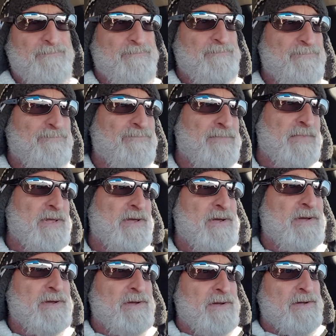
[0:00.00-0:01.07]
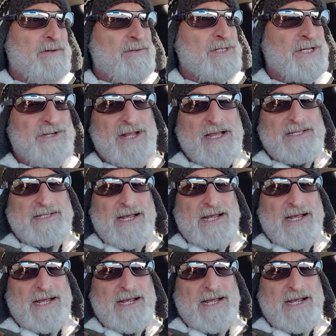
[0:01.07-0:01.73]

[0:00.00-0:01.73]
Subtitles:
Until next time. See ya.